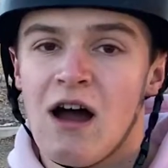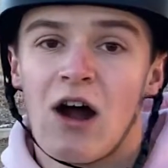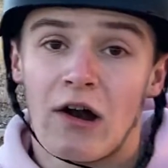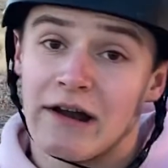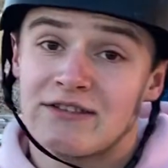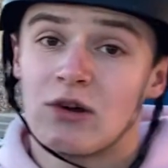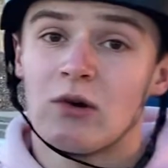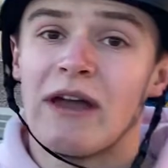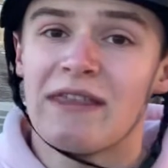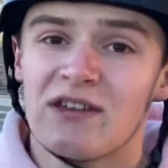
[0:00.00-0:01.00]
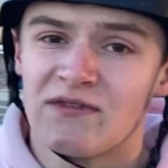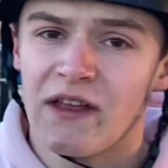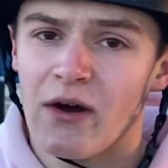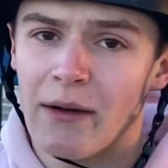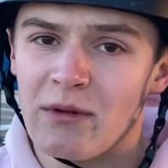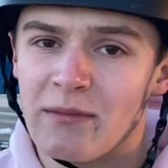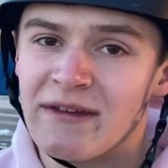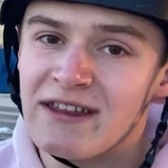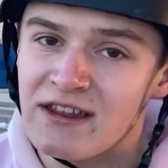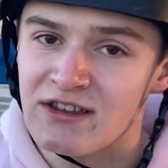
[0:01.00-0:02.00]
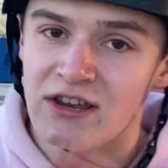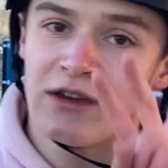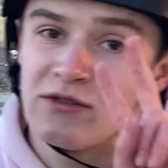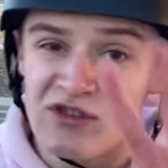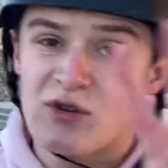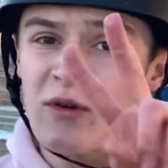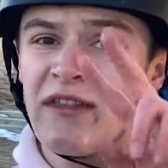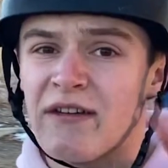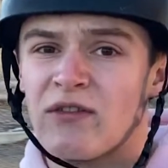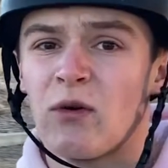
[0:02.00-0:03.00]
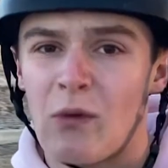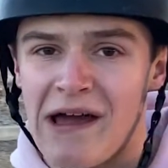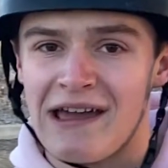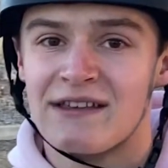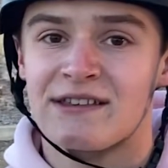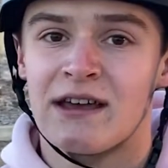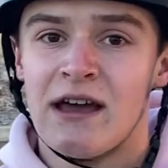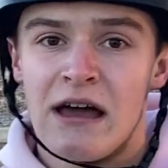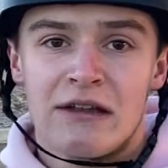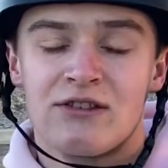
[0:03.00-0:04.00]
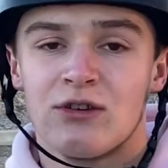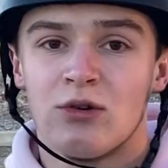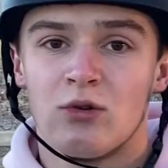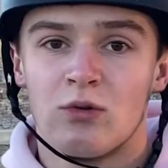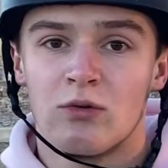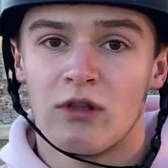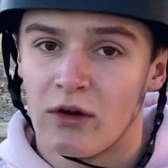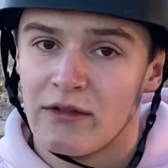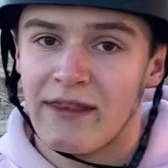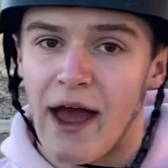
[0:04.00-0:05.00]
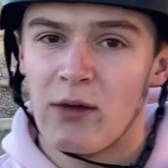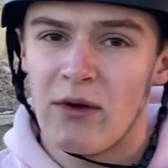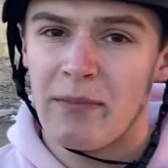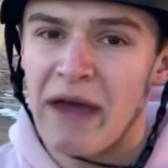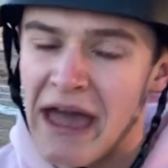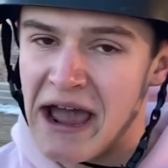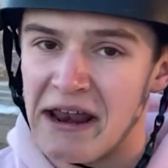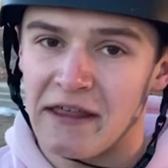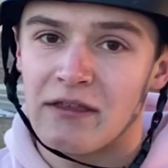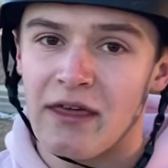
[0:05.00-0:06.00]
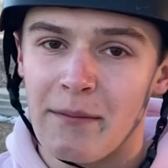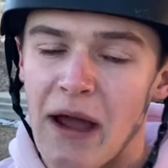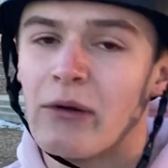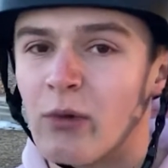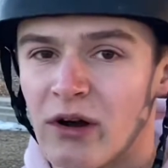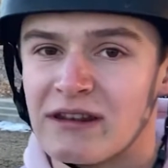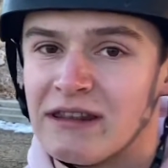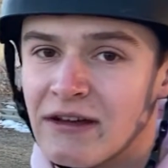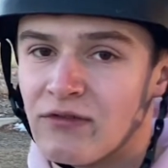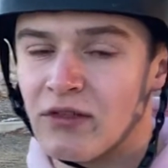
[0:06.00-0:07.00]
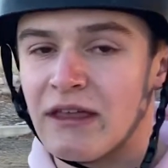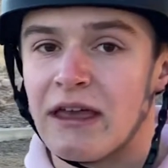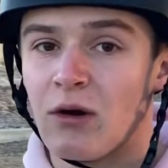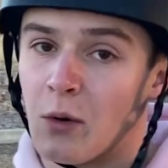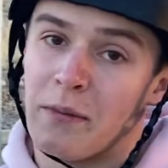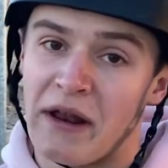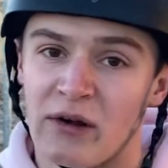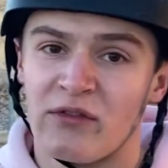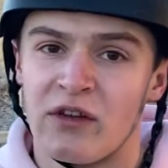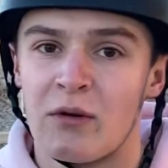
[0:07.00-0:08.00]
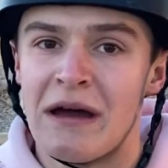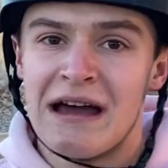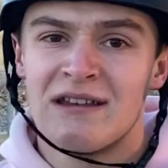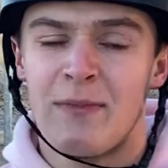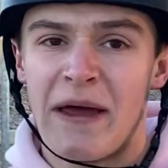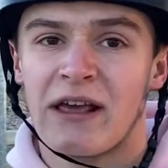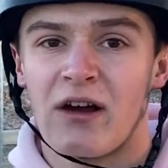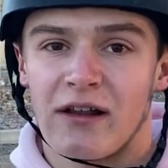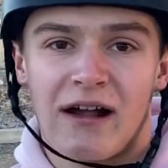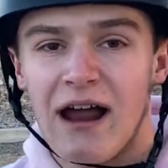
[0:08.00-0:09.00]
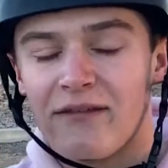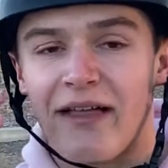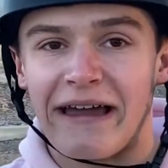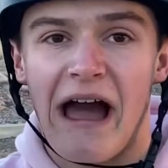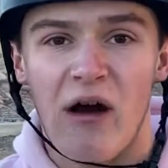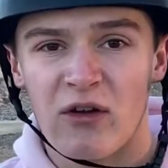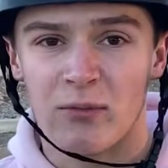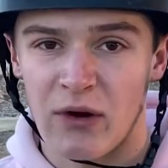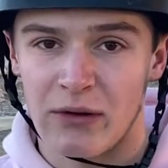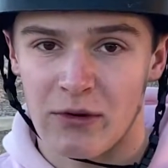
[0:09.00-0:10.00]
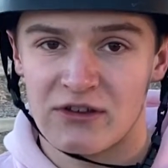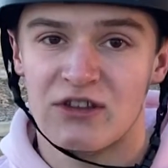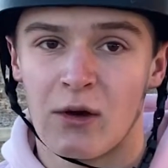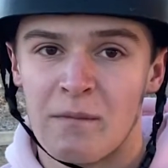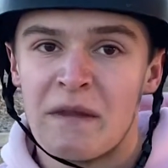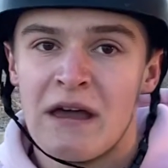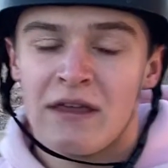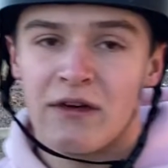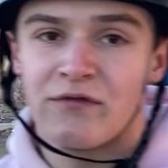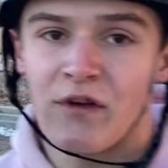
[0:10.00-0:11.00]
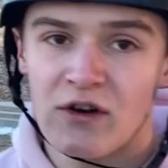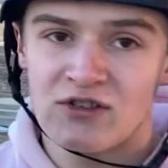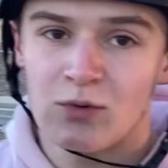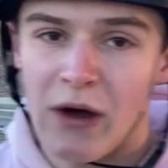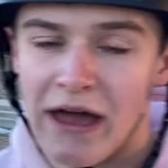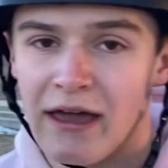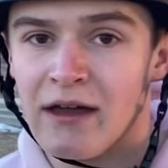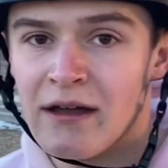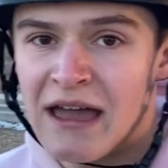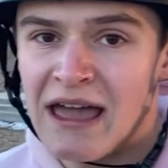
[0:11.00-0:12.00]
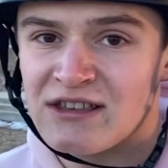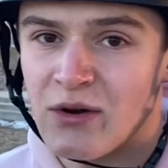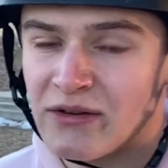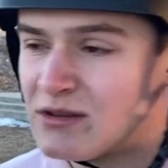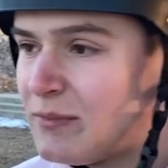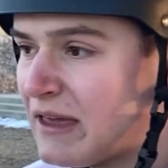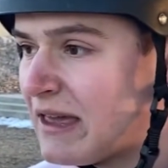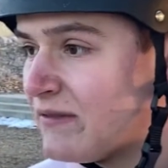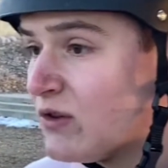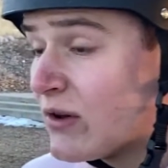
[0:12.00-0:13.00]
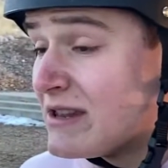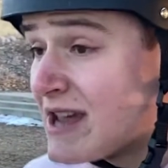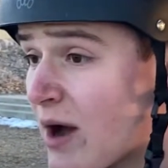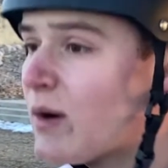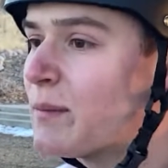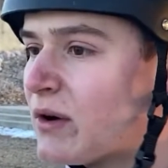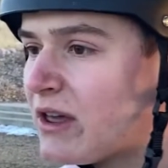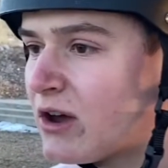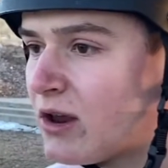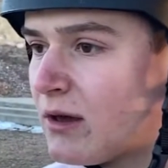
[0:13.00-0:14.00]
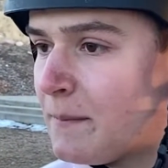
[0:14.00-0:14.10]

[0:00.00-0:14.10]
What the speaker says: Alright, so in this video, I'm going to be teaching you 2 different ways to learn the down whip, and they might work differently or better for you depending on kind of like how your brain works. So the first way is going to be if you can tail whip pretty good,